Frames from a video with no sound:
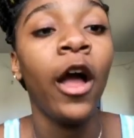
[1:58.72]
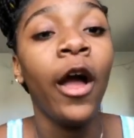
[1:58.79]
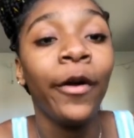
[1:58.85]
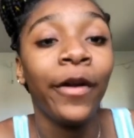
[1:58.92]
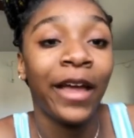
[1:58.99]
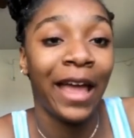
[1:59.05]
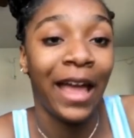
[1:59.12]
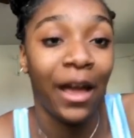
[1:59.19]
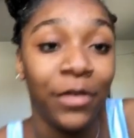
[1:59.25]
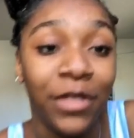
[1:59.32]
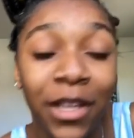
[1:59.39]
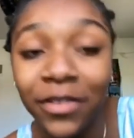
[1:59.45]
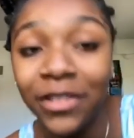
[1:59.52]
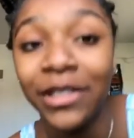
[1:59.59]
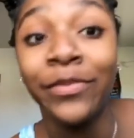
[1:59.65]
Okay, I
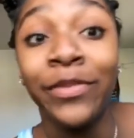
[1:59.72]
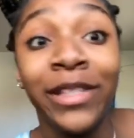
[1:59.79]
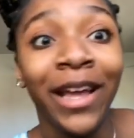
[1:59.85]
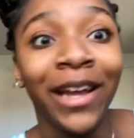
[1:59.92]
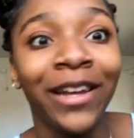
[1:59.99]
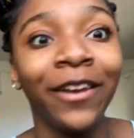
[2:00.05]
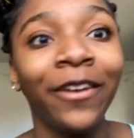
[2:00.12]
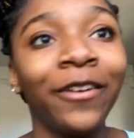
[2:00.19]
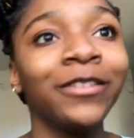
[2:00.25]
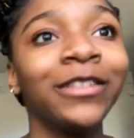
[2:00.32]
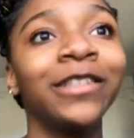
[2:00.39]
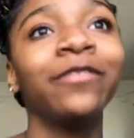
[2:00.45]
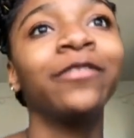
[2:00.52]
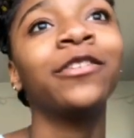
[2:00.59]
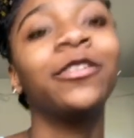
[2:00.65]
was having some technical
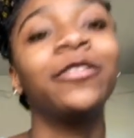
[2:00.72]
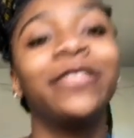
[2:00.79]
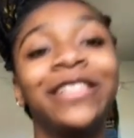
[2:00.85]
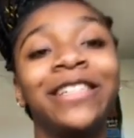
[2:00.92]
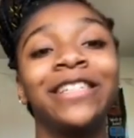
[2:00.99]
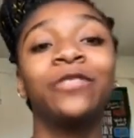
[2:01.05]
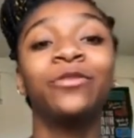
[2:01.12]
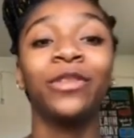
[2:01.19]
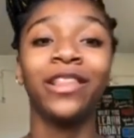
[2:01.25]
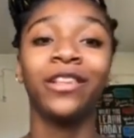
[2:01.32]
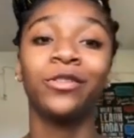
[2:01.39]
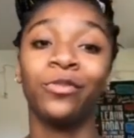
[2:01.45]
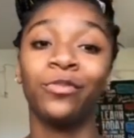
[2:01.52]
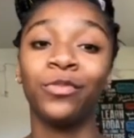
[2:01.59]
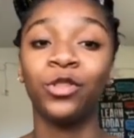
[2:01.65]
difficulties with
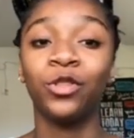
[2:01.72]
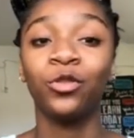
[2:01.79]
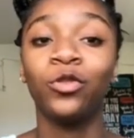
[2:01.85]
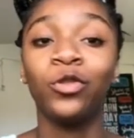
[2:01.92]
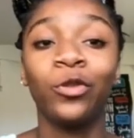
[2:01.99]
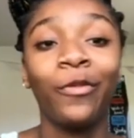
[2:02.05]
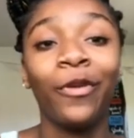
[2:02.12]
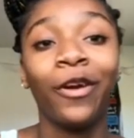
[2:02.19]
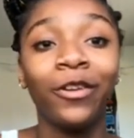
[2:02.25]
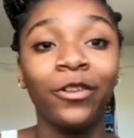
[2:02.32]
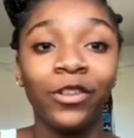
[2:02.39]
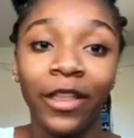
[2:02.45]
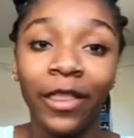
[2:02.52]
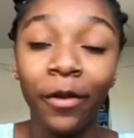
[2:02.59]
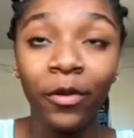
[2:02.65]
the swimsuit, so I'm not
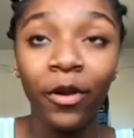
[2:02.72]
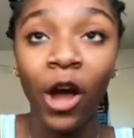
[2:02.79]
gonna try that